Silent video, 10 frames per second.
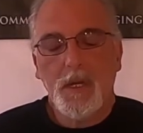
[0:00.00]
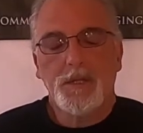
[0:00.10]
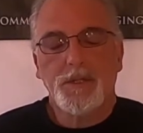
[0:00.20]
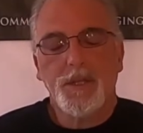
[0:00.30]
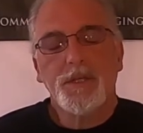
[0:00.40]

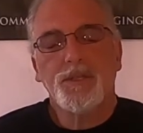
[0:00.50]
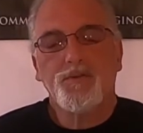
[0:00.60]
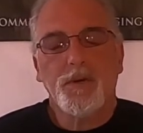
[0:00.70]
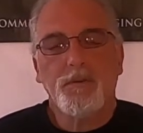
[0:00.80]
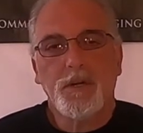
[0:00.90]
So this is
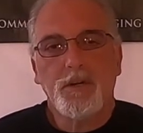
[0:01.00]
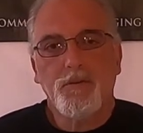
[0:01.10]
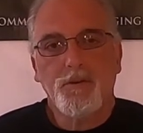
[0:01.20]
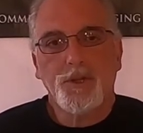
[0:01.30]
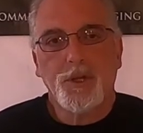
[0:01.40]
real
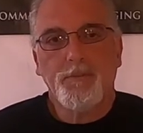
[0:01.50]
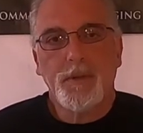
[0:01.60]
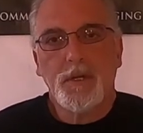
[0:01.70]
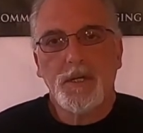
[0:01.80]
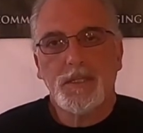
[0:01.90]
crucial
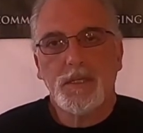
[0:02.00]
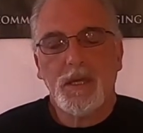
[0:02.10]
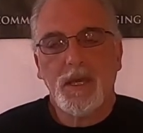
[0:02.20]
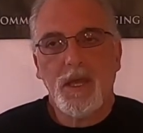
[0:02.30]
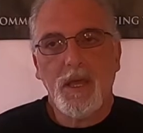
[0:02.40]
because